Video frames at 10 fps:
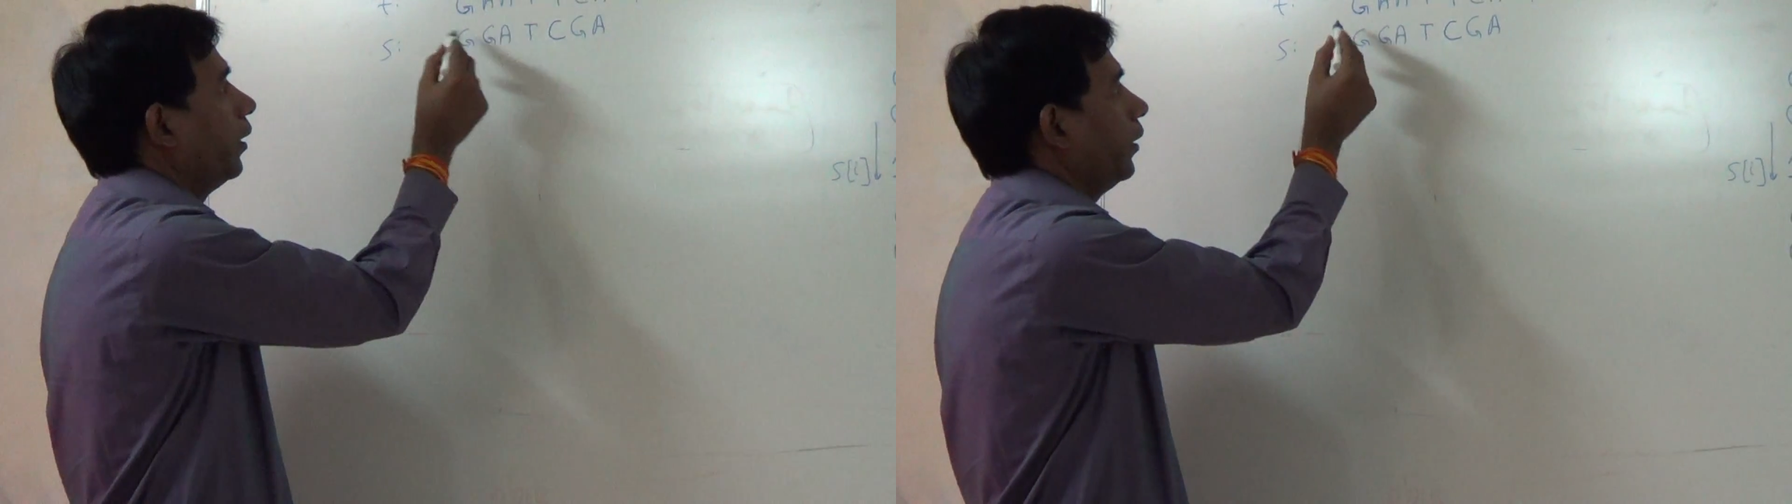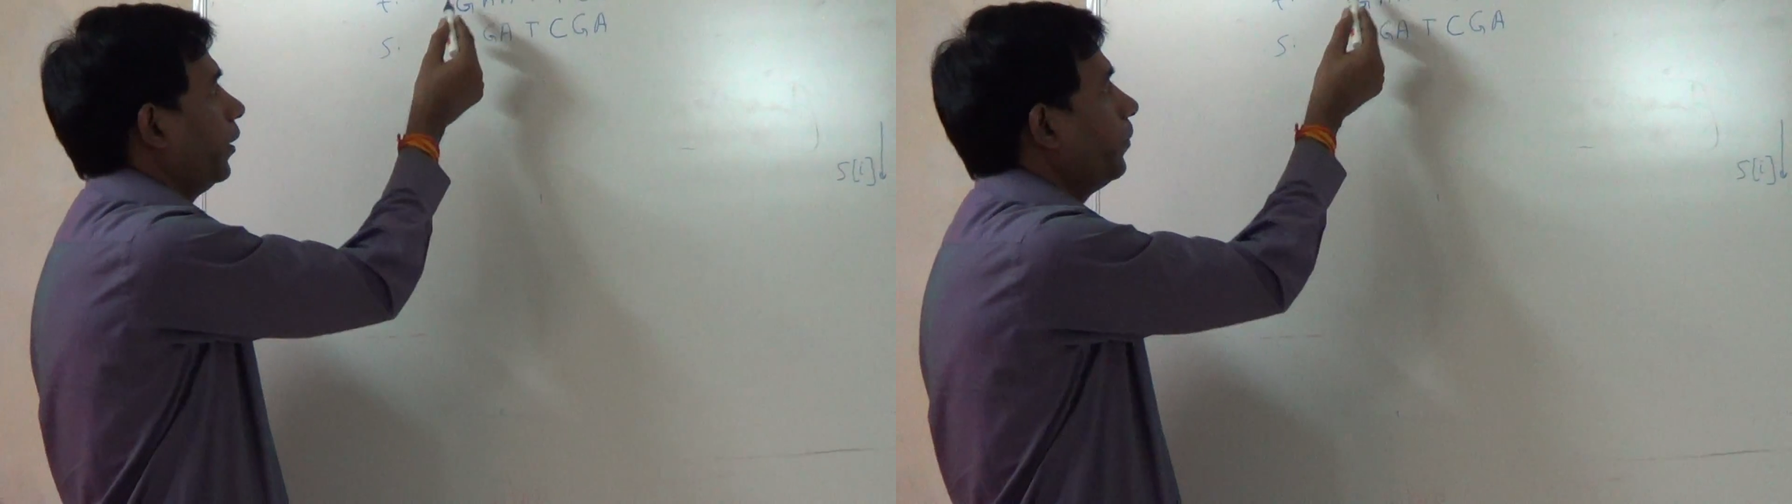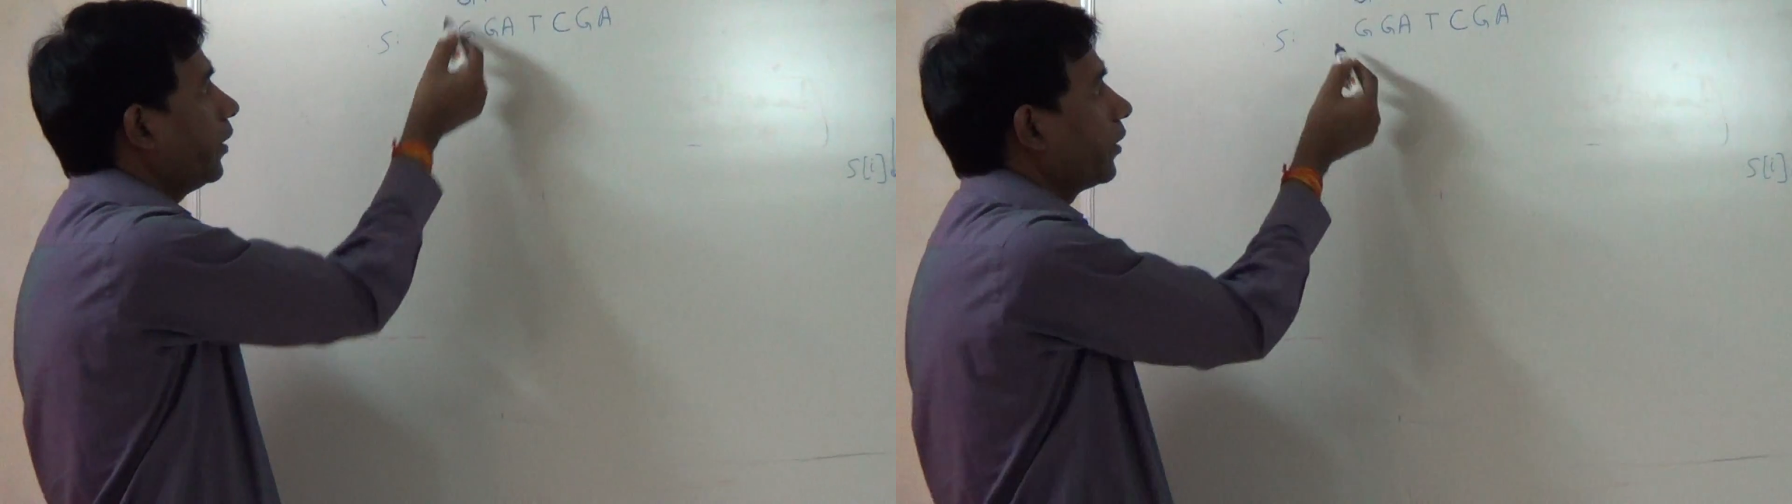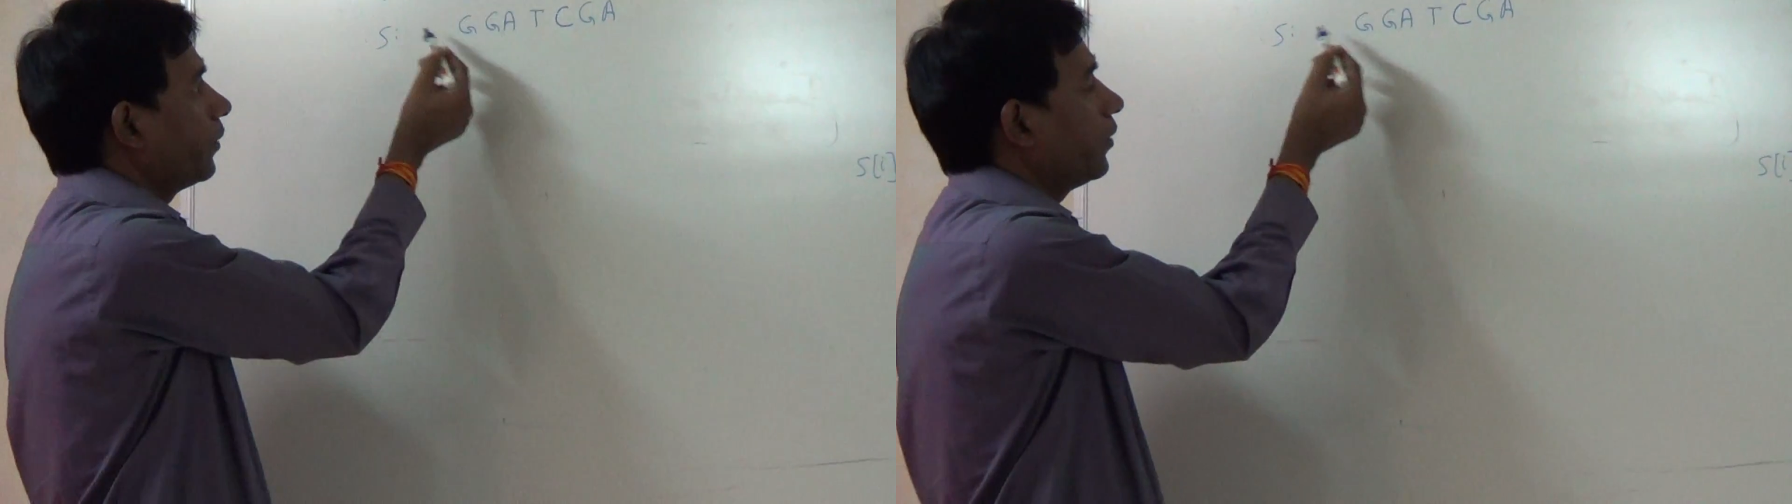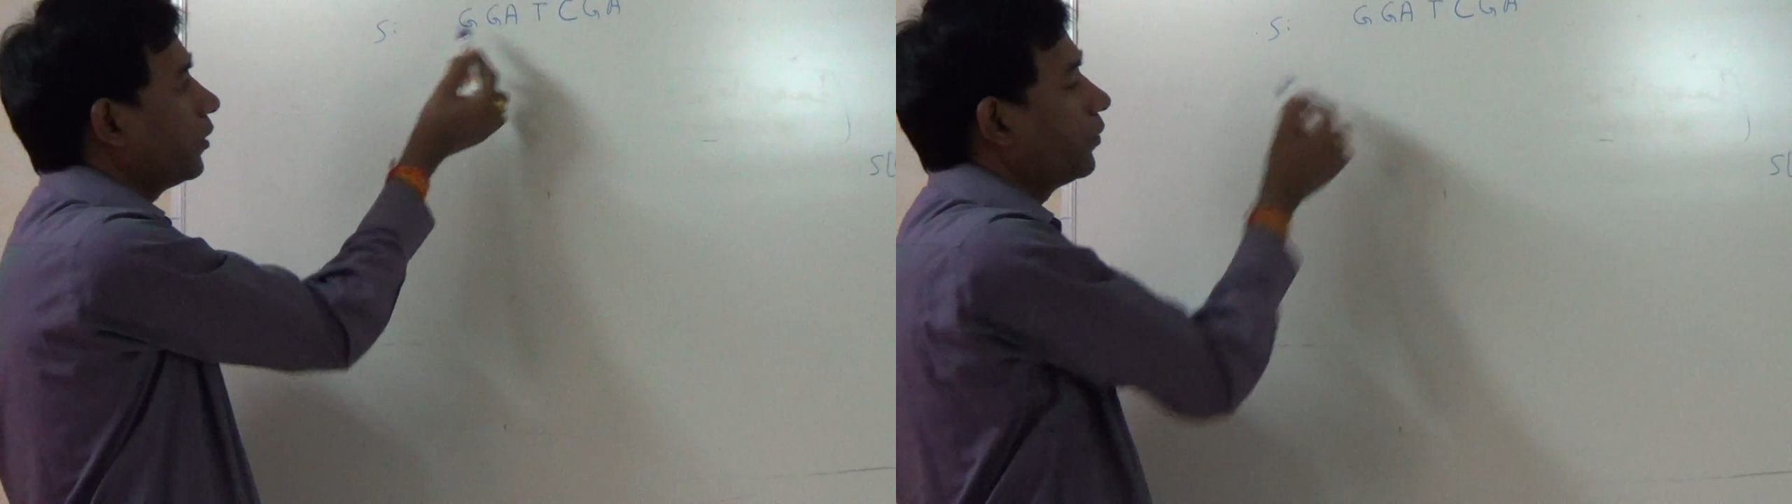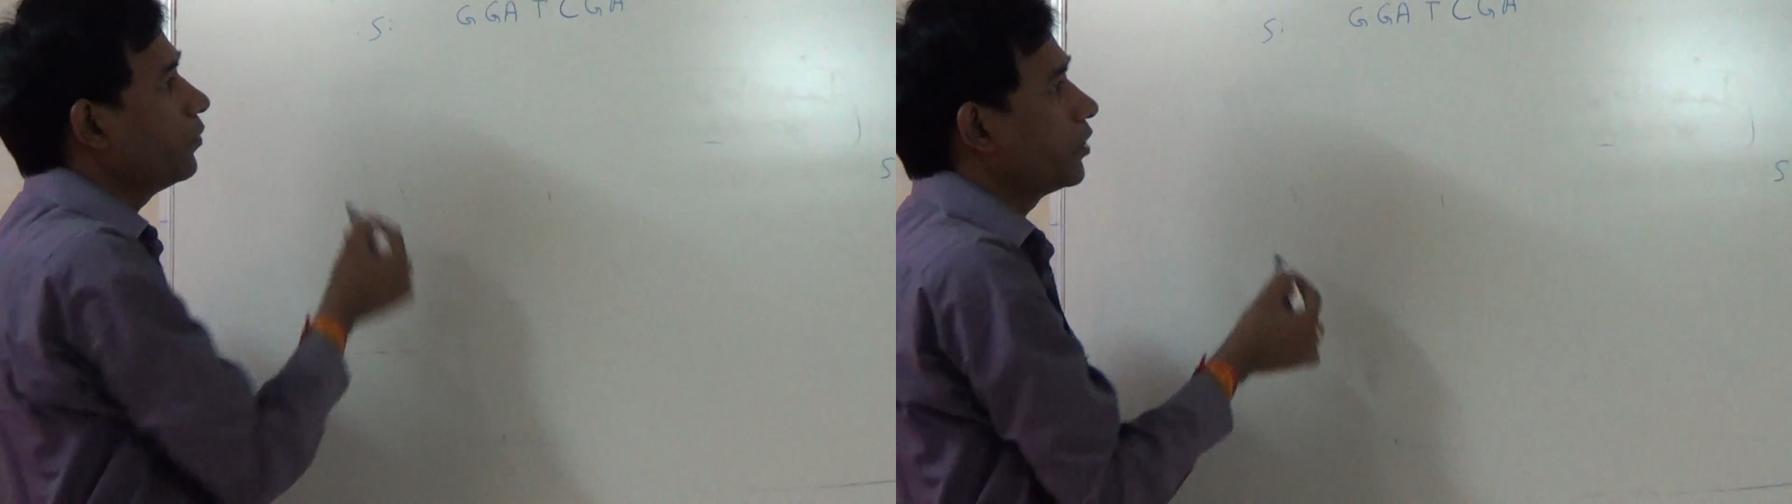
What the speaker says: if we are given the 2